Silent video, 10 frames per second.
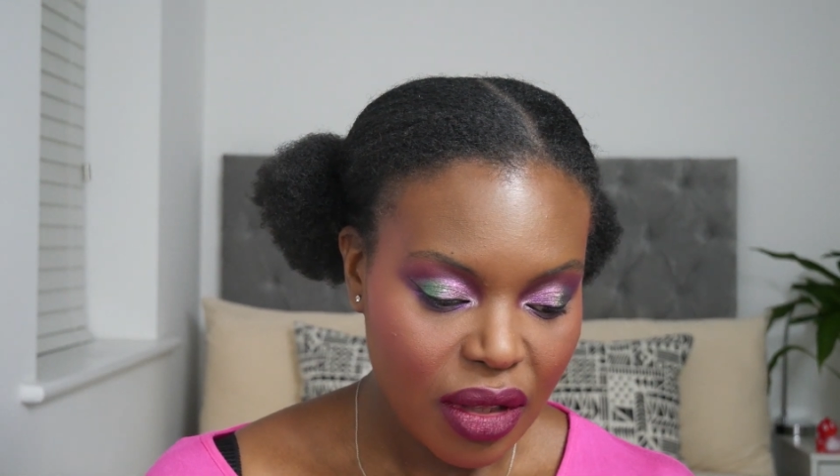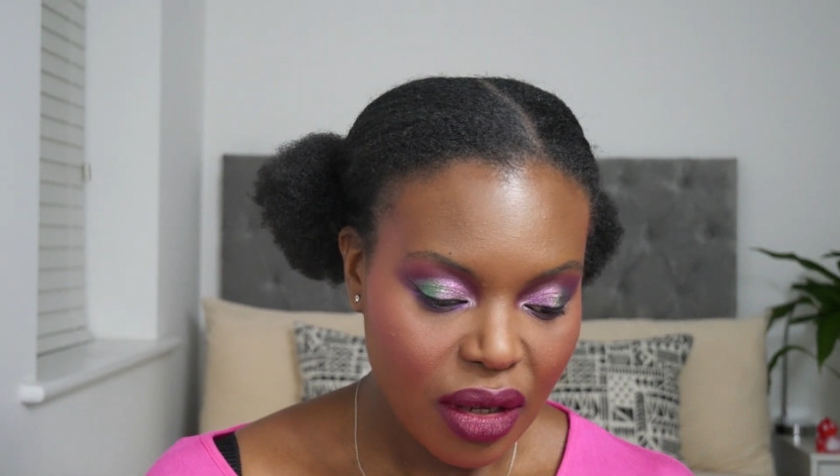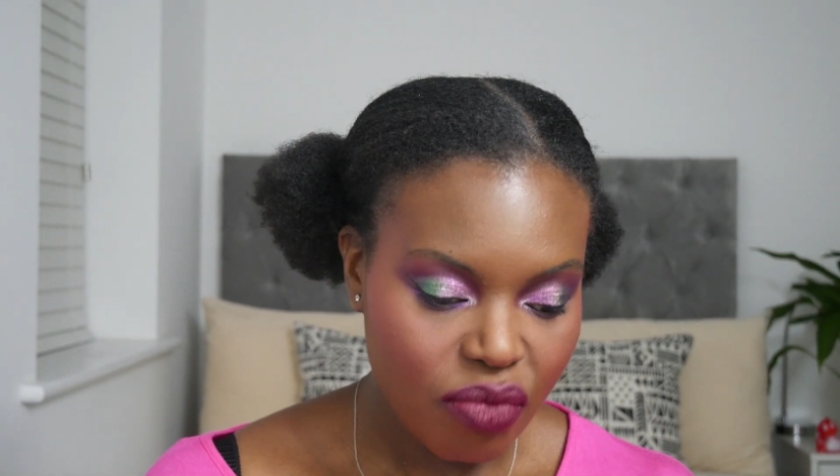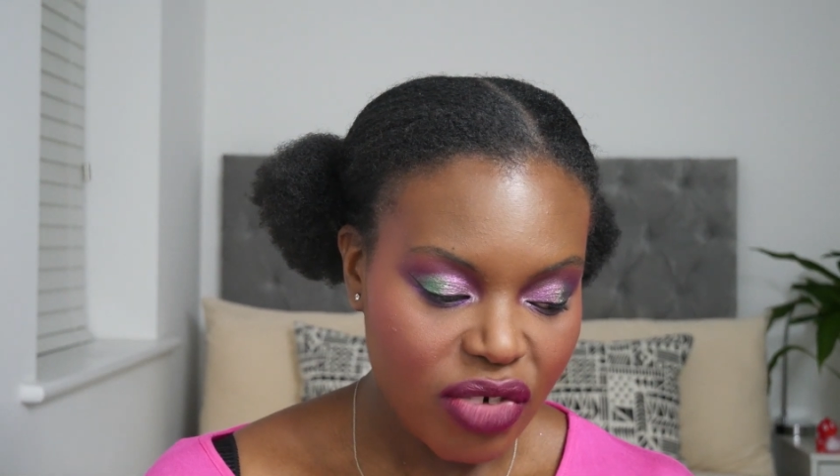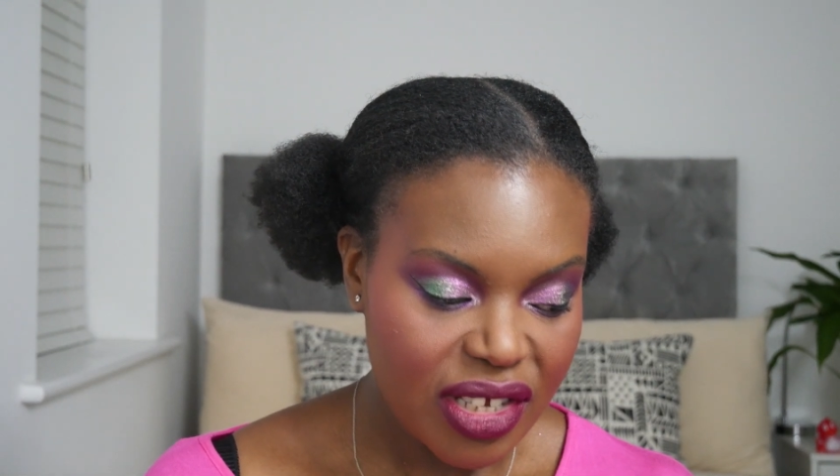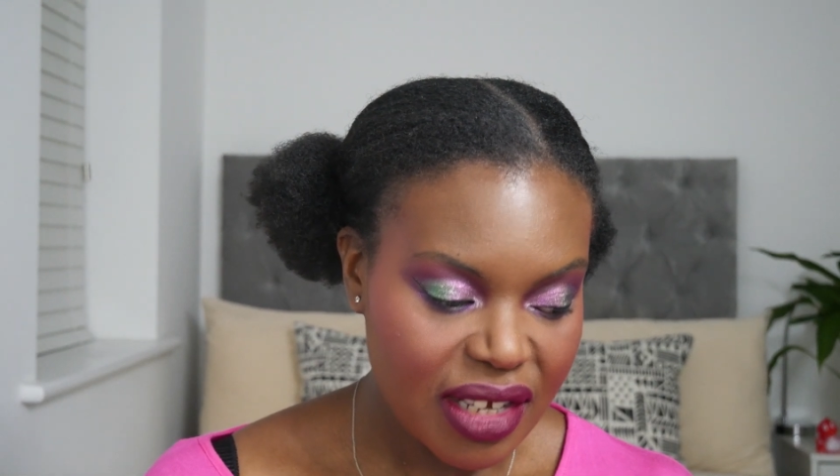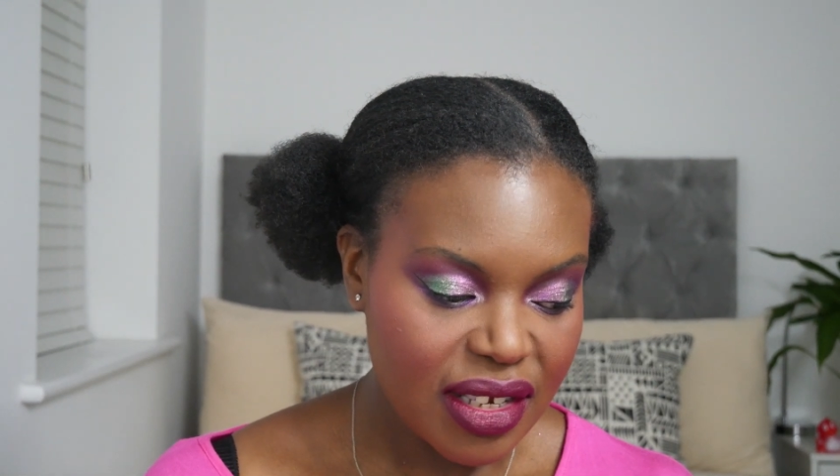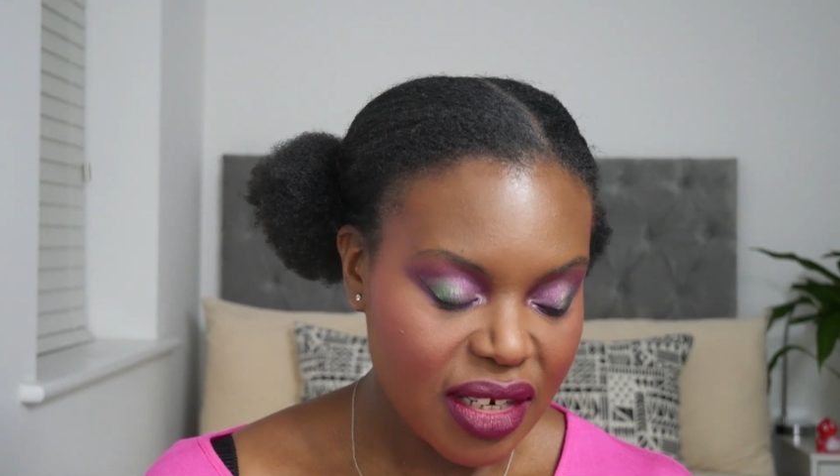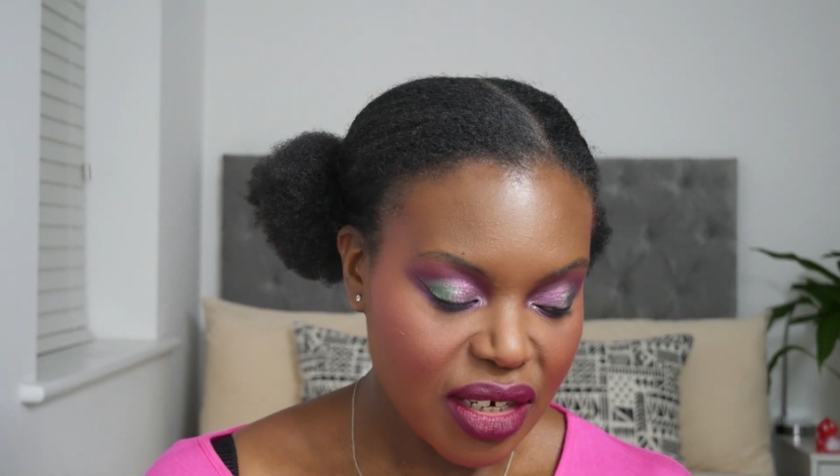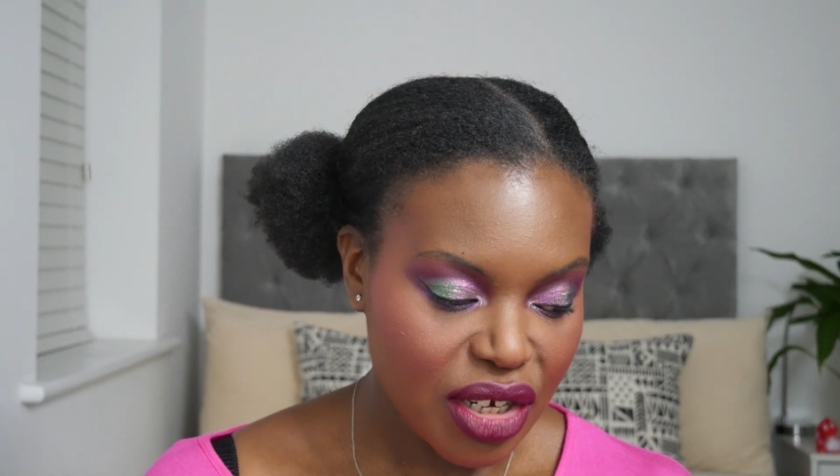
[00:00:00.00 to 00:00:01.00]
I'm
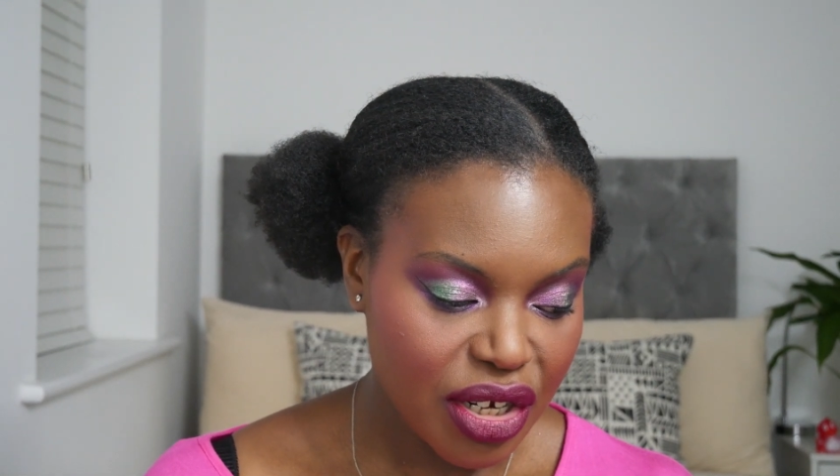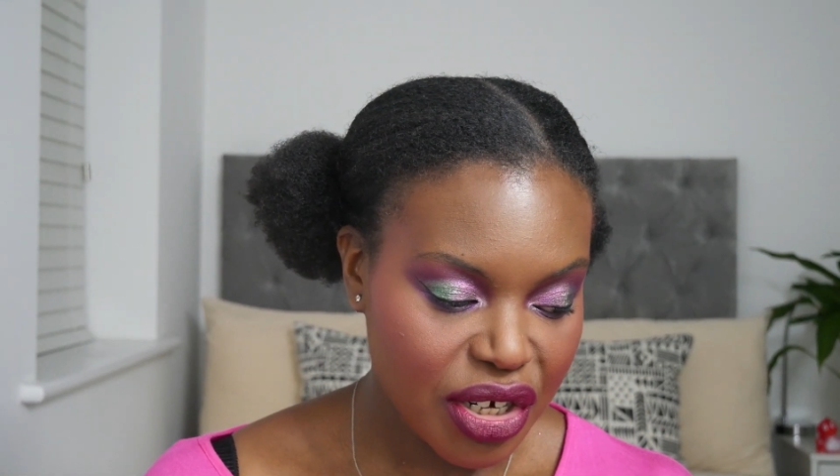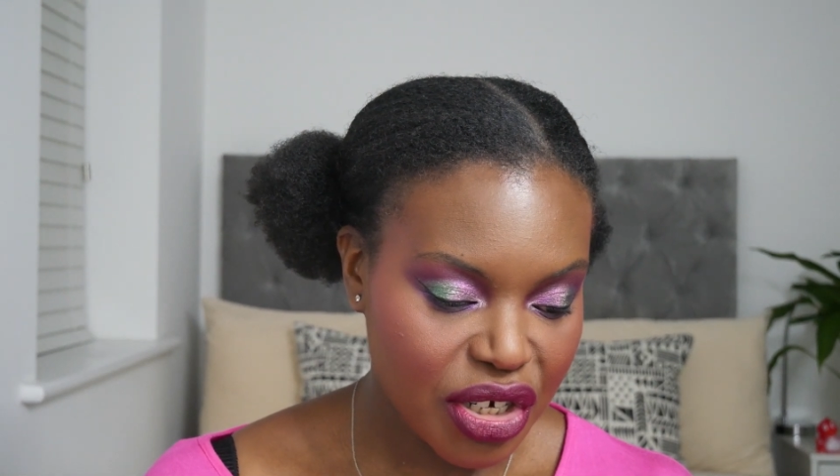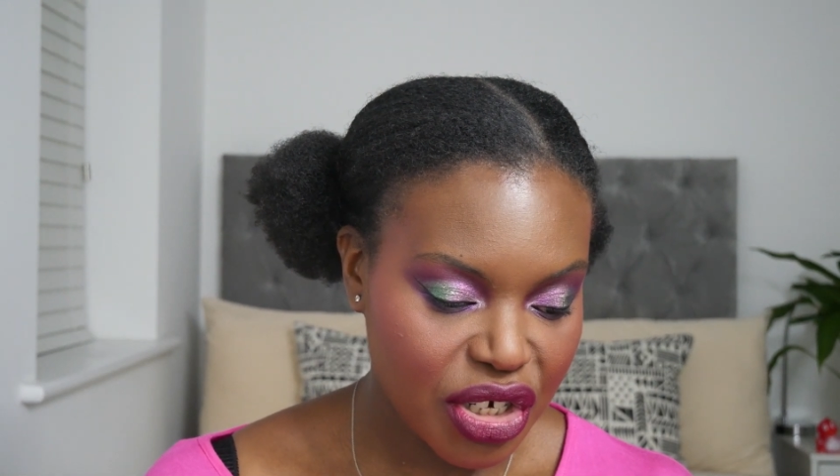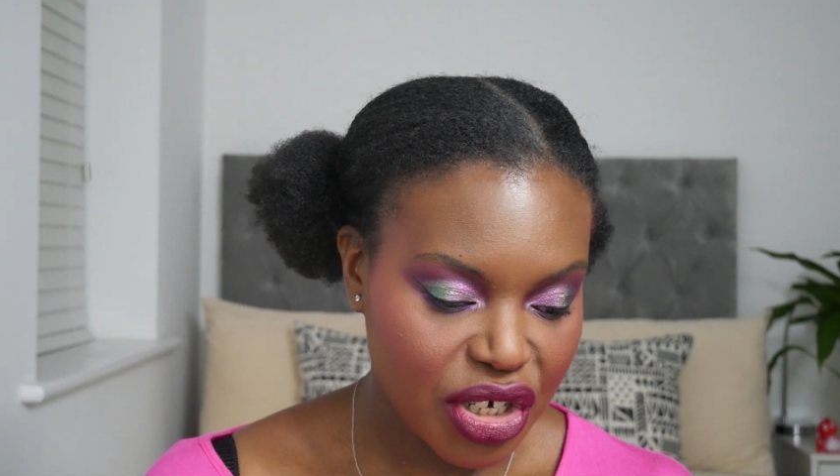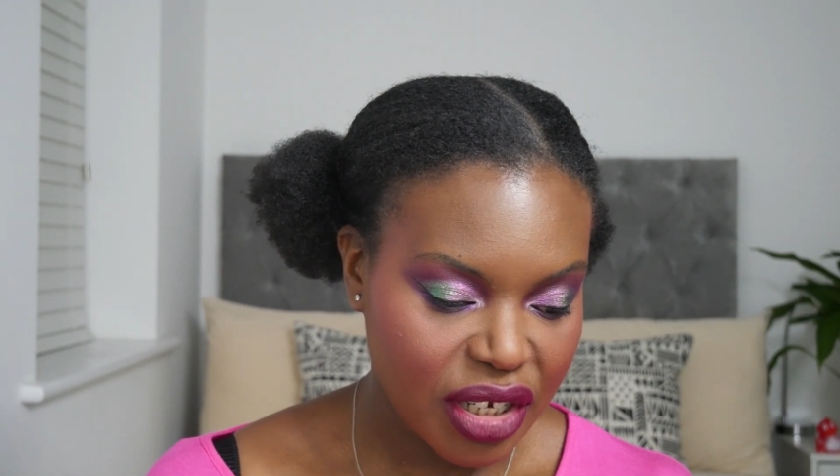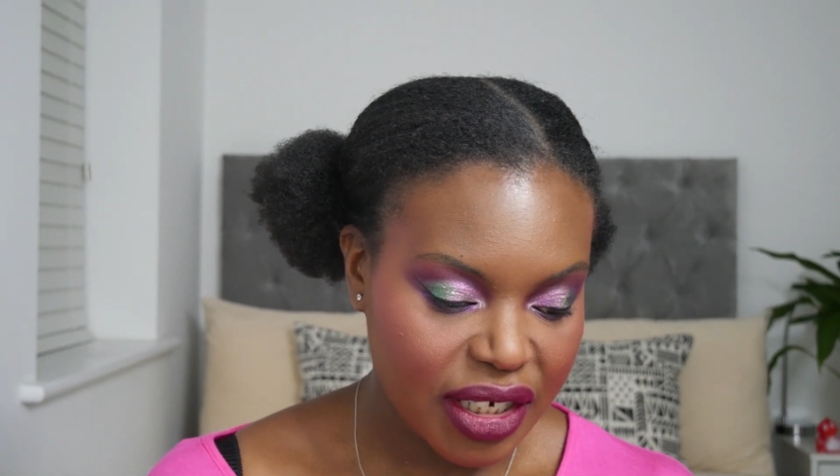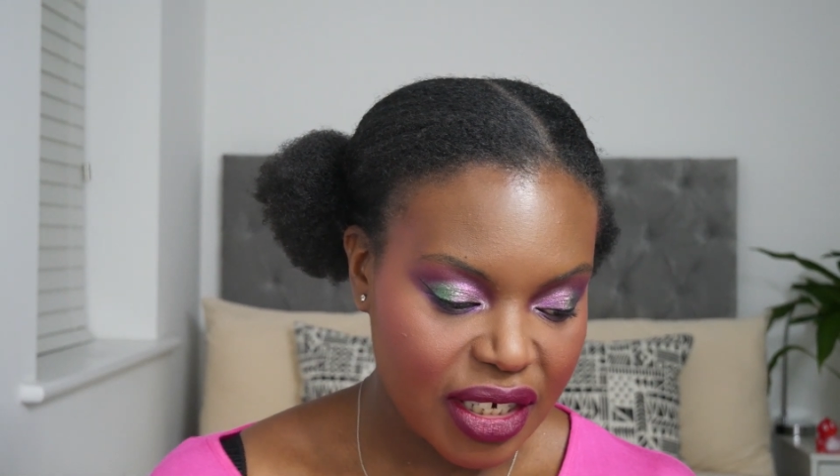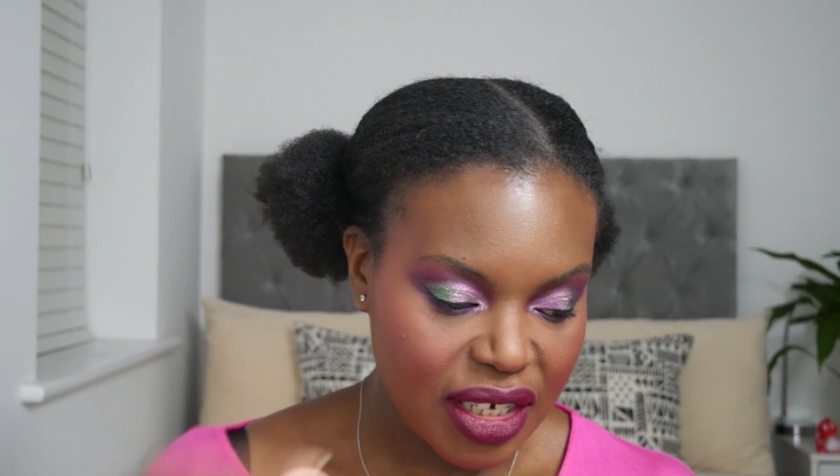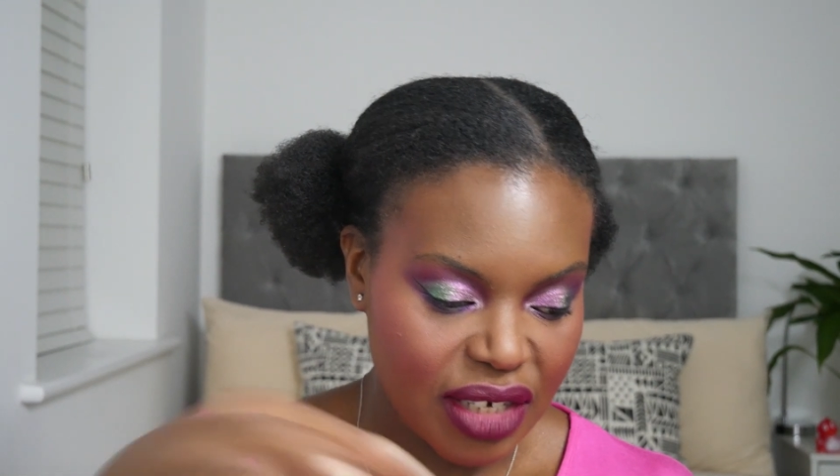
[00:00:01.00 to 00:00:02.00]
resisting the urge to
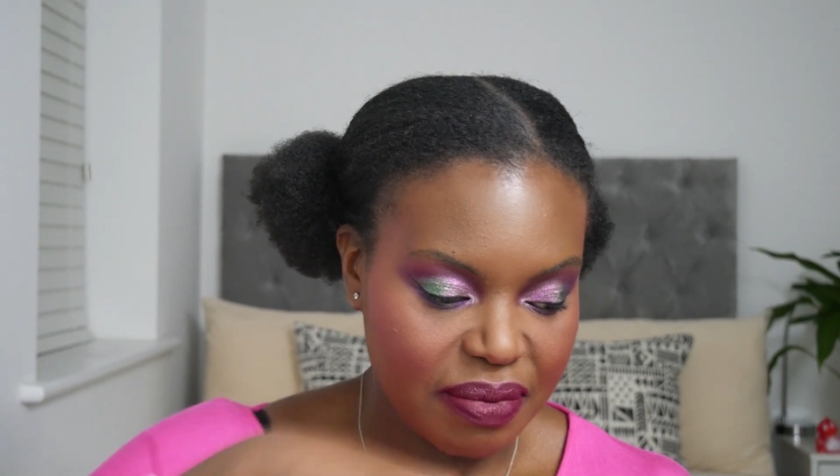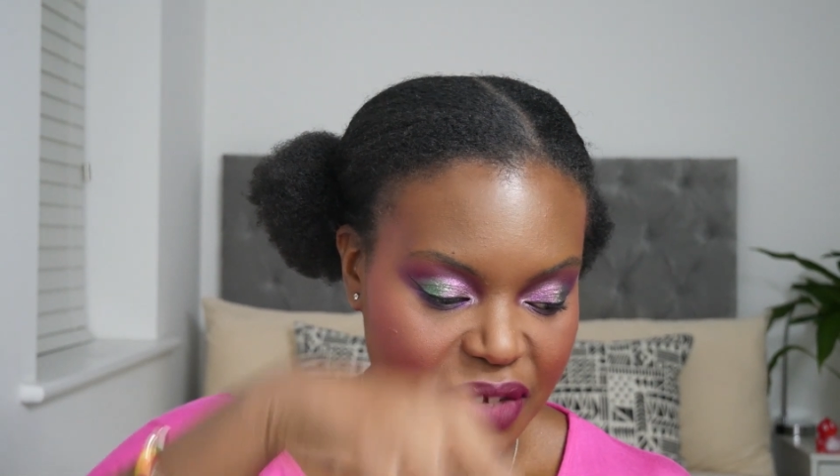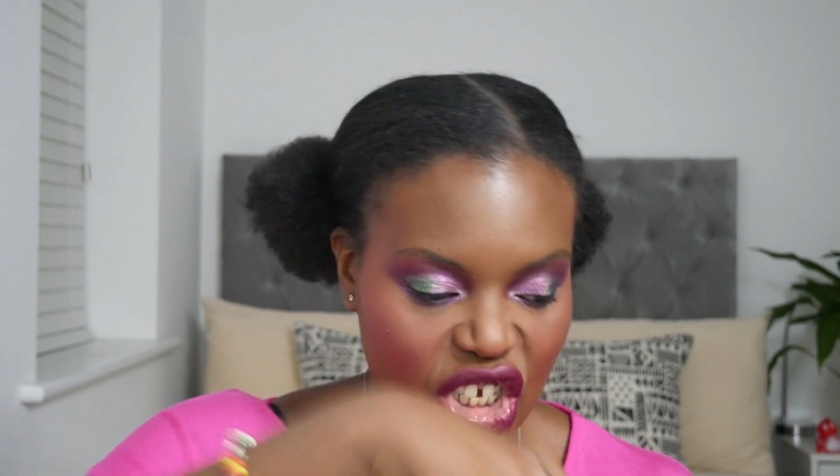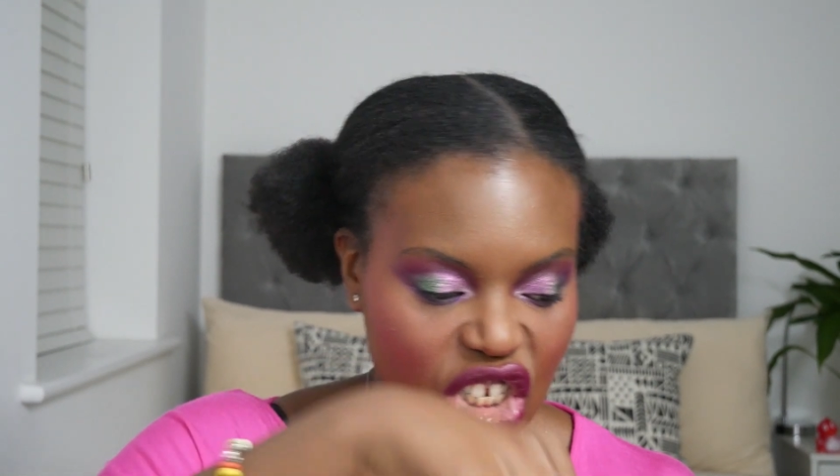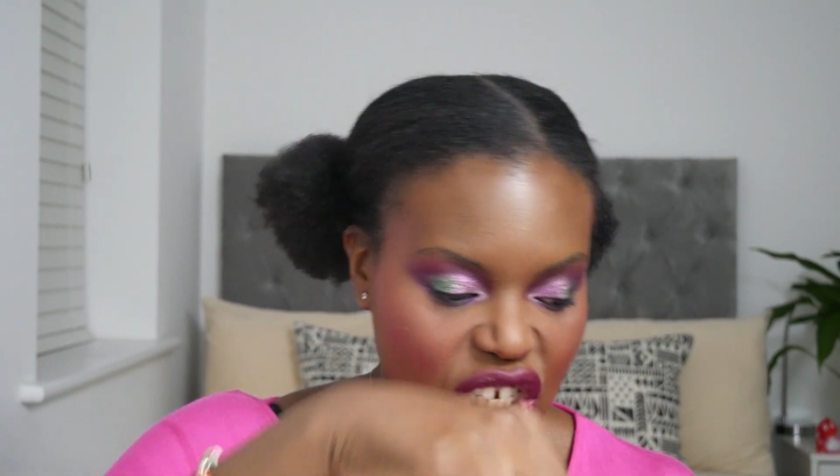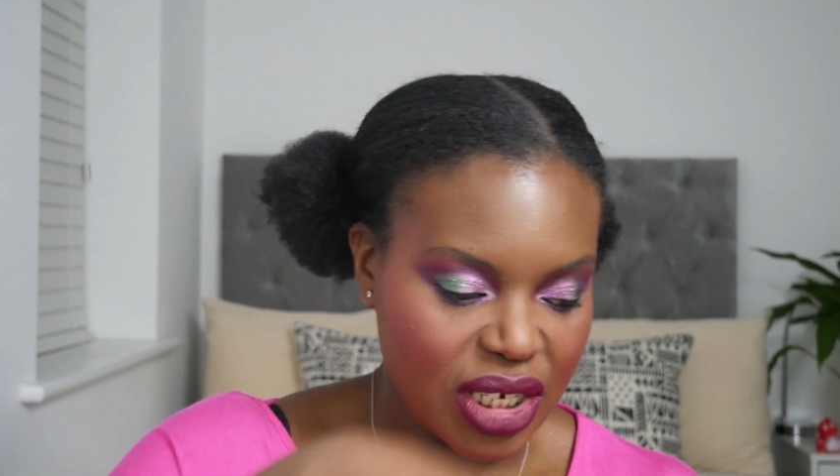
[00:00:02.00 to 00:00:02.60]
just